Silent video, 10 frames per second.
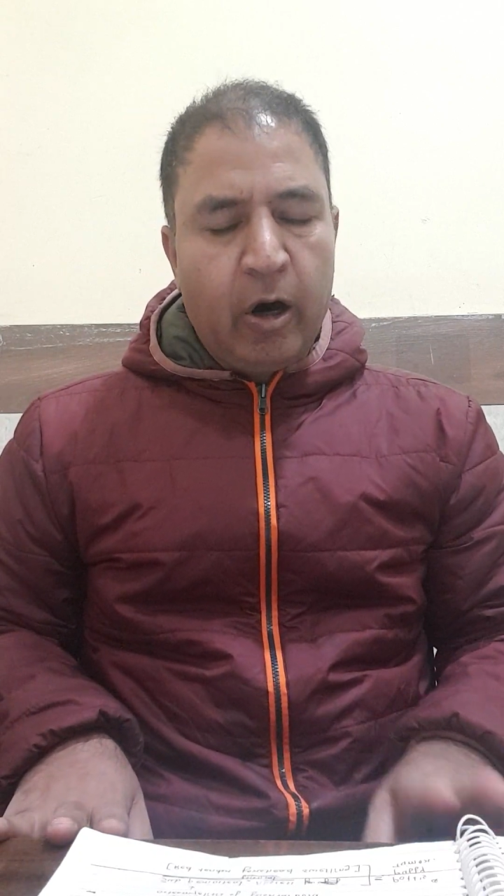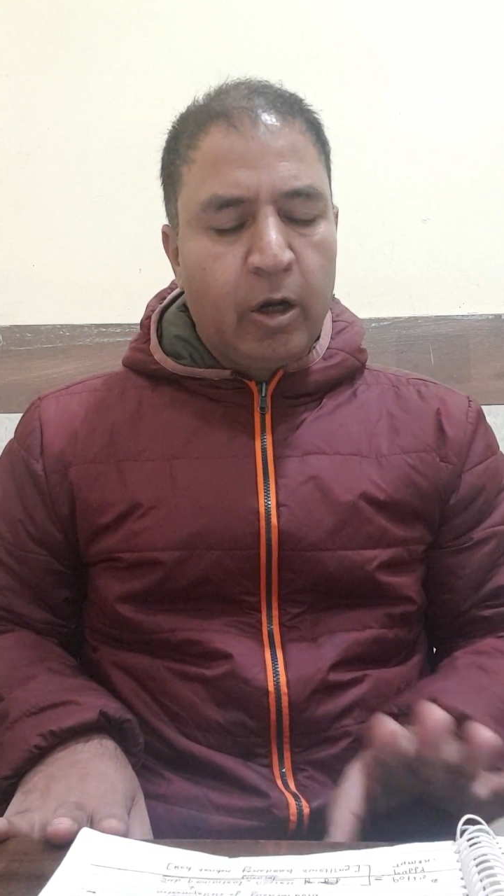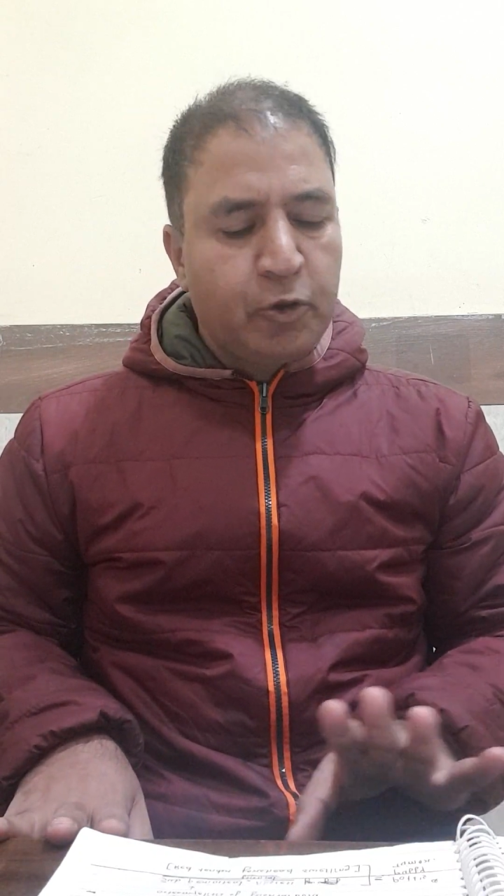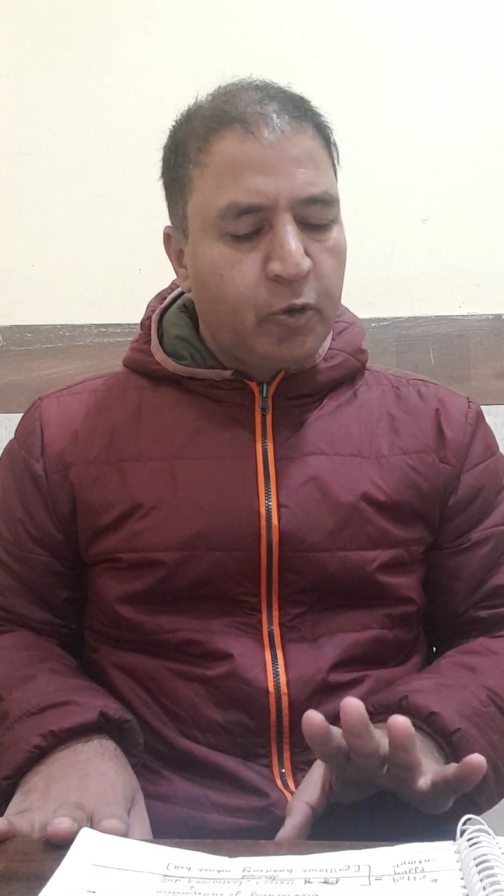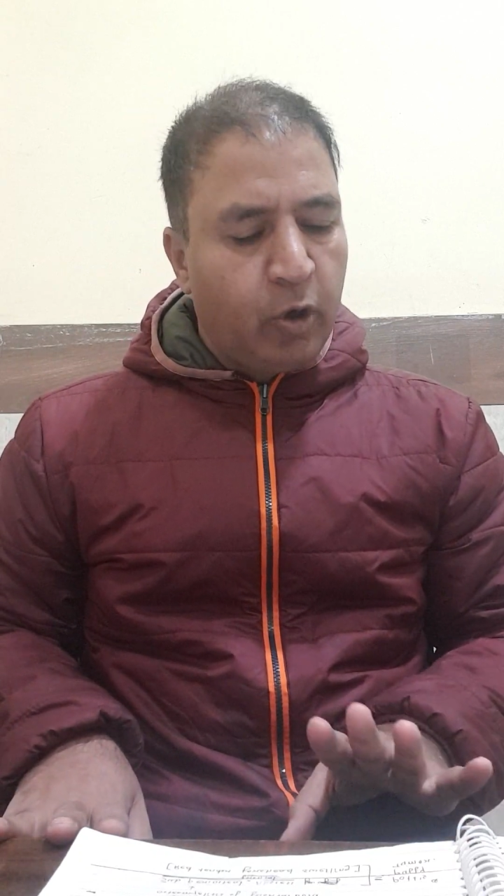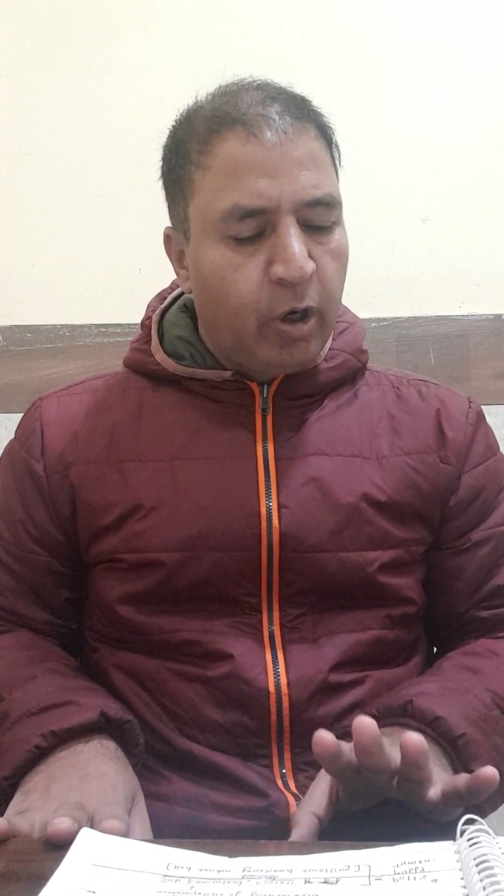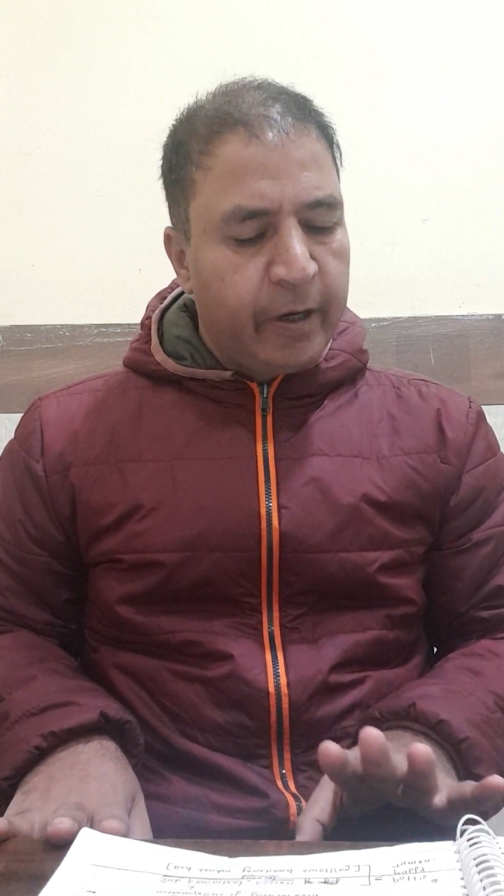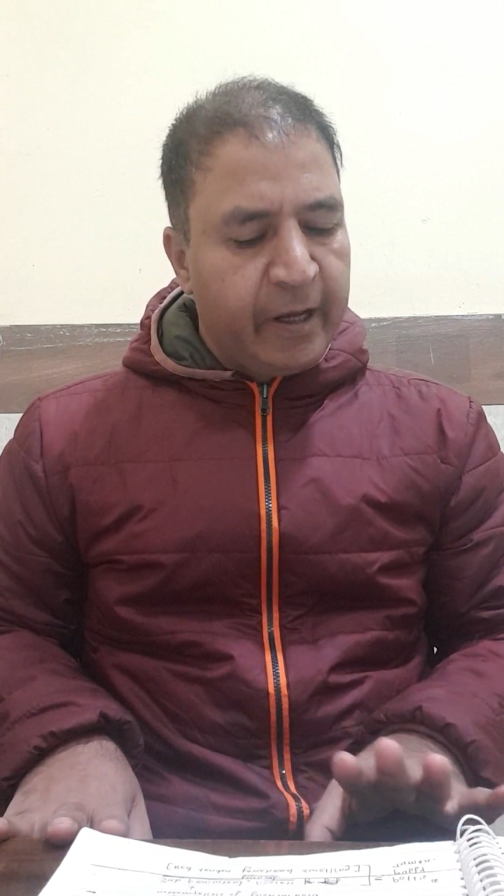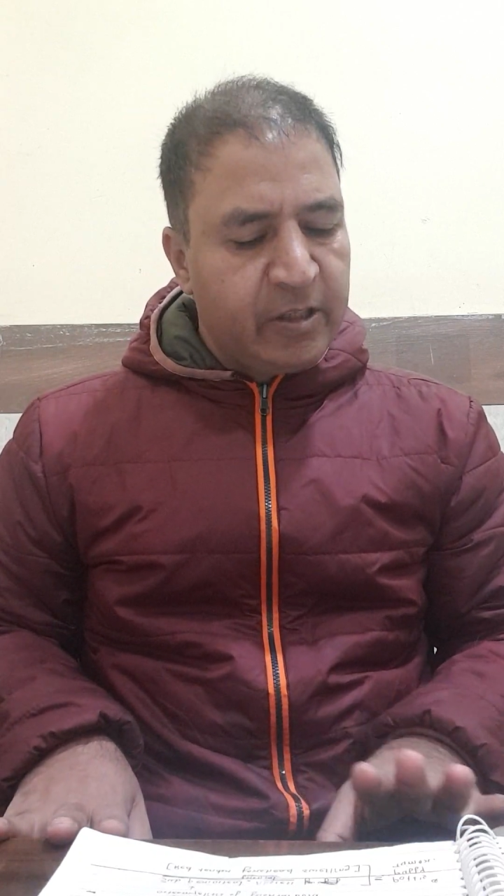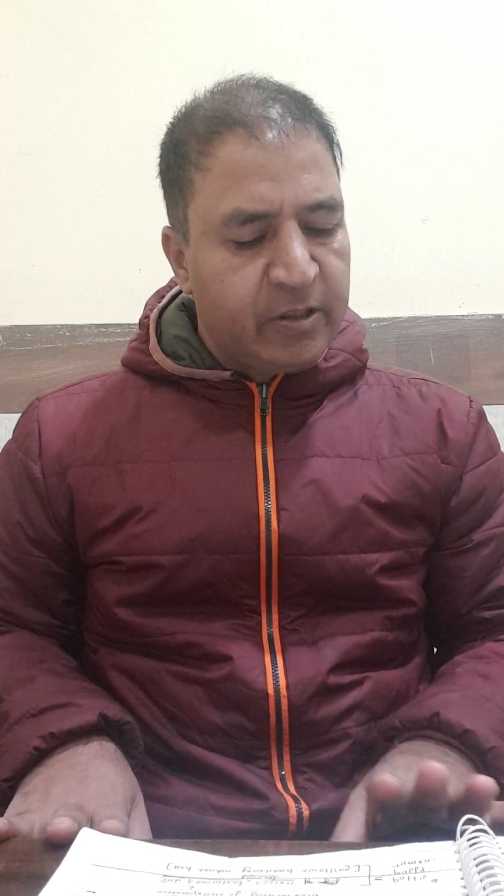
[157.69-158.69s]
also
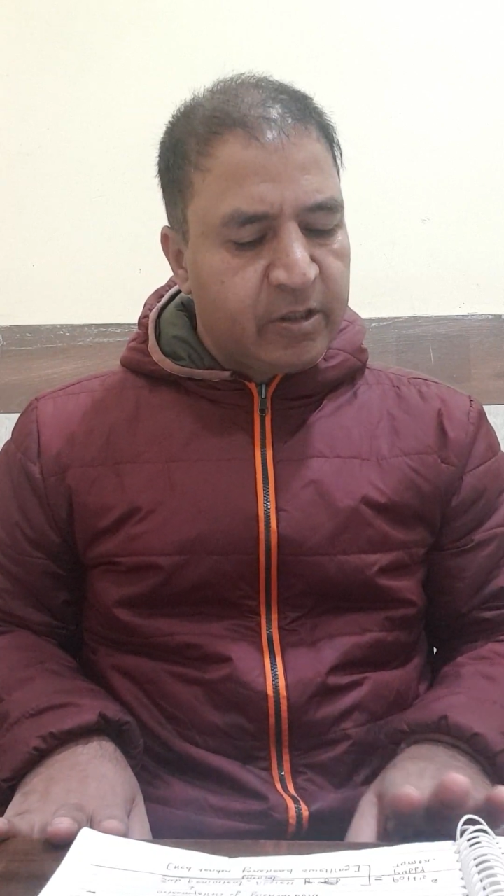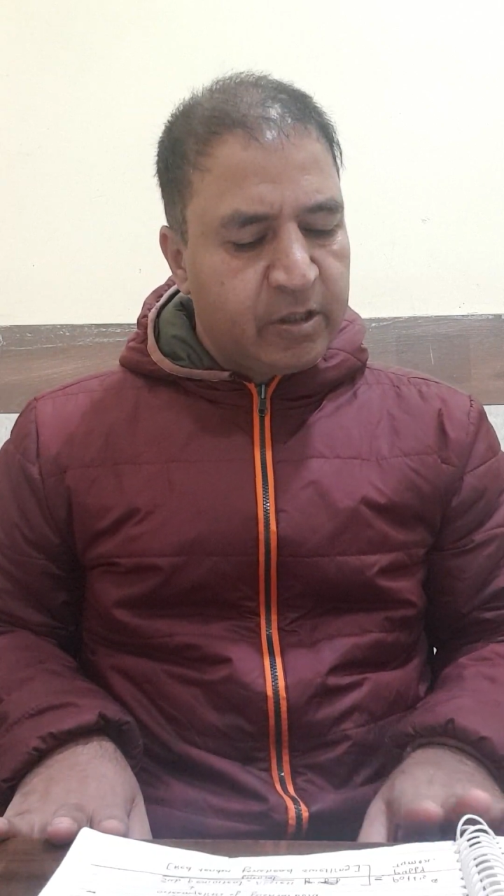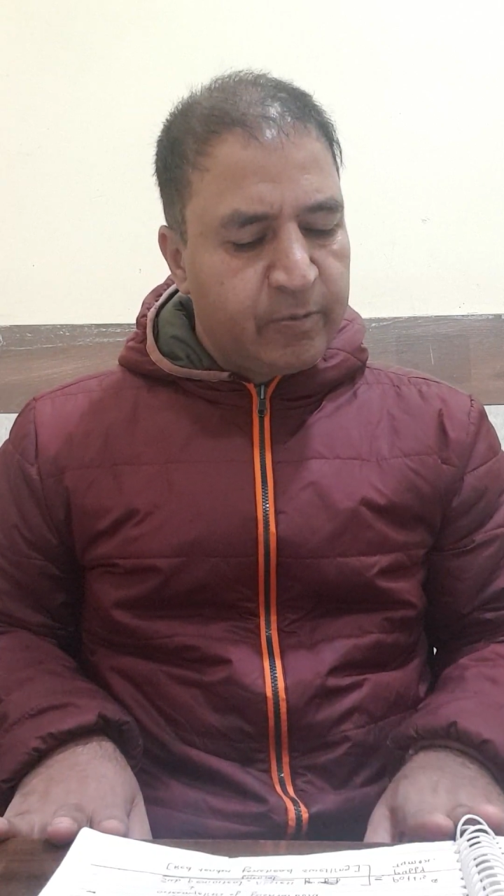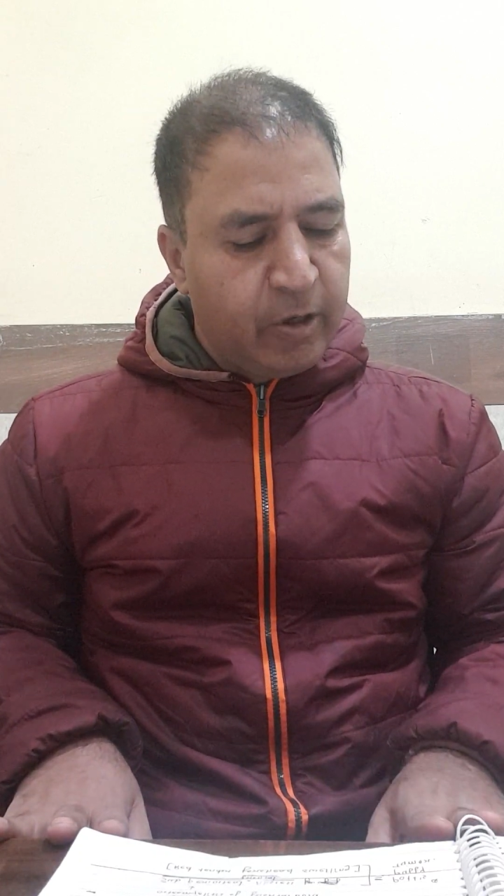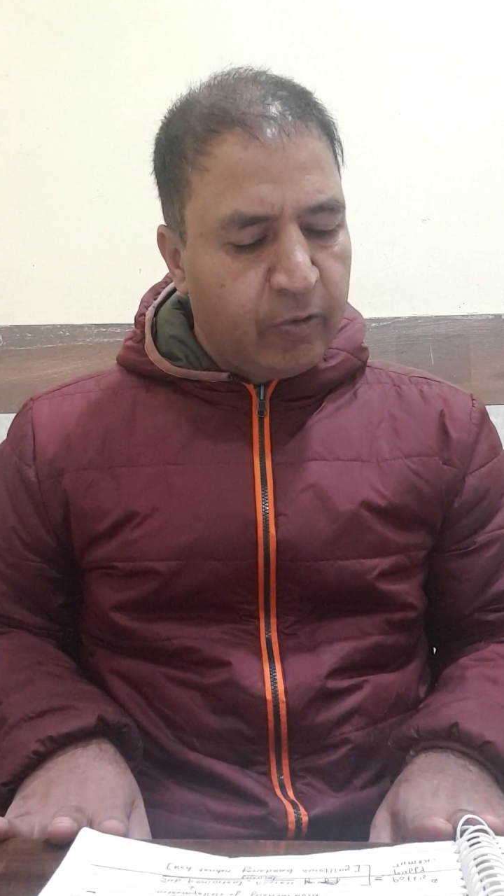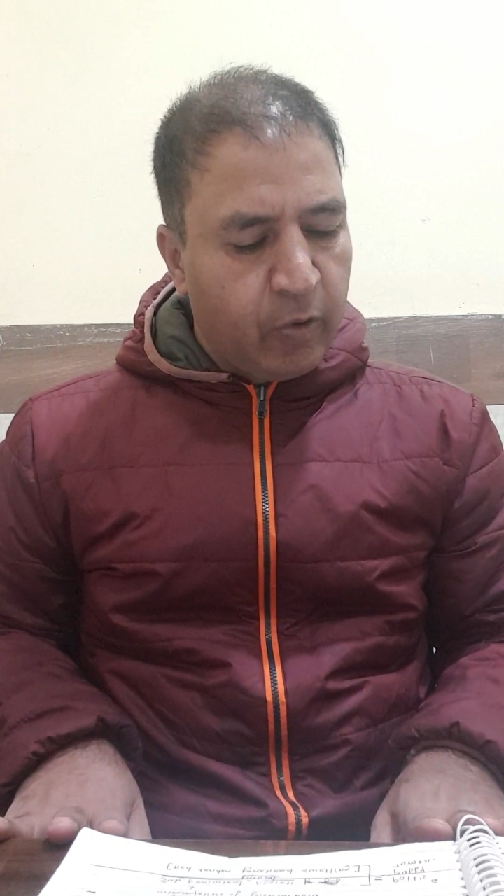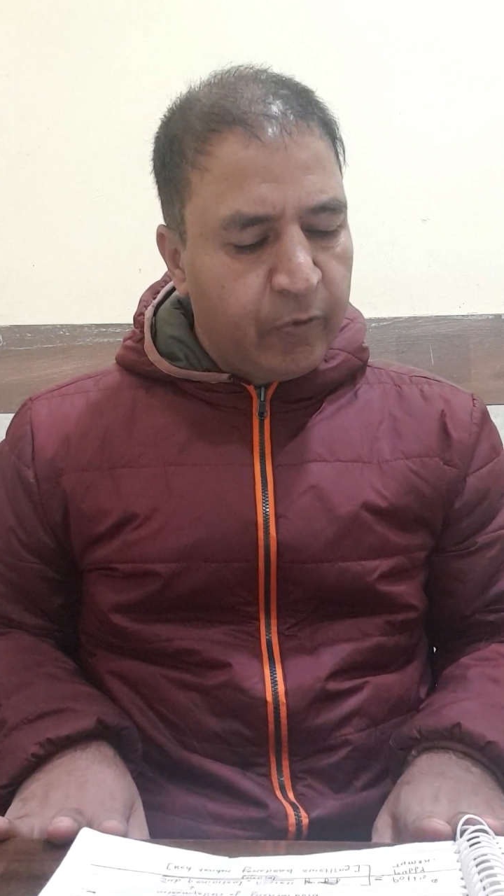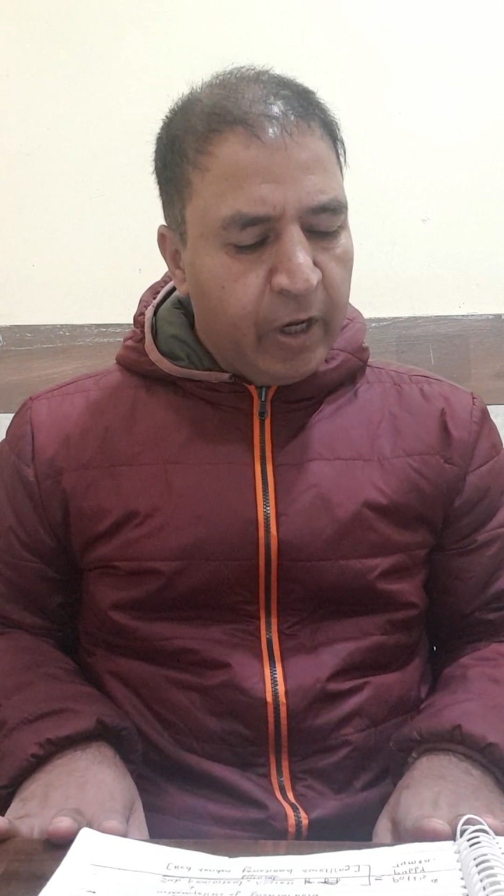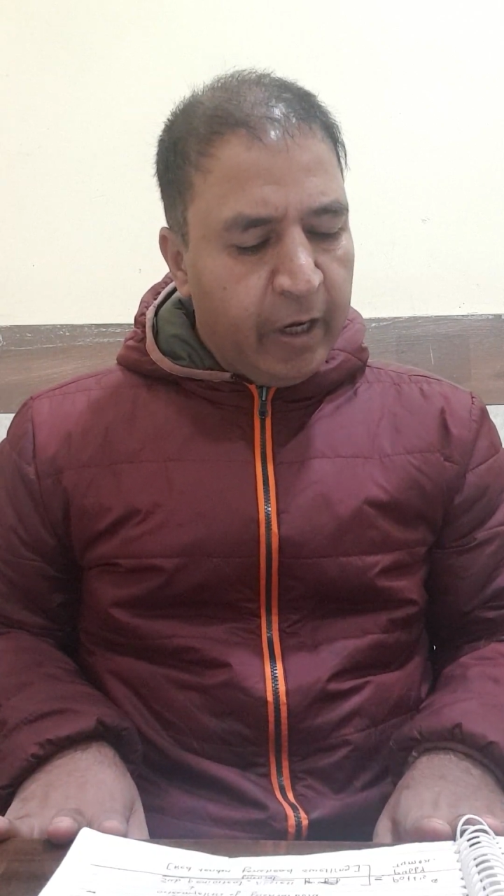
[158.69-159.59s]
called as nerve.